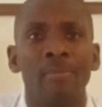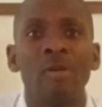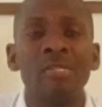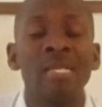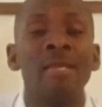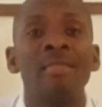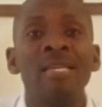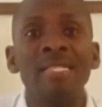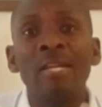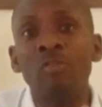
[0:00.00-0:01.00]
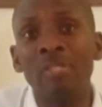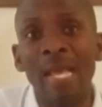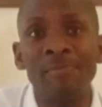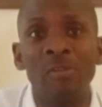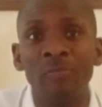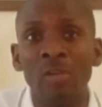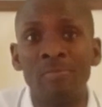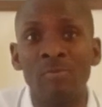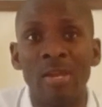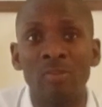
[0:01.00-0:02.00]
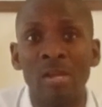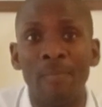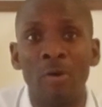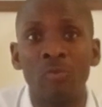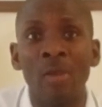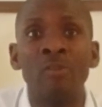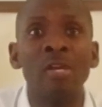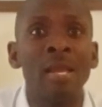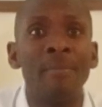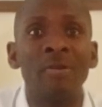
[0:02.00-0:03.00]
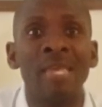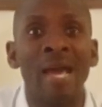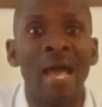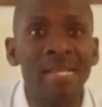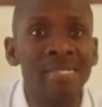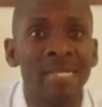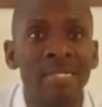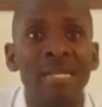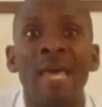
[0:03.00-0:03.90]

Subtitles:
because these are two types of jobs we are talking about. We are talking about the high-skilled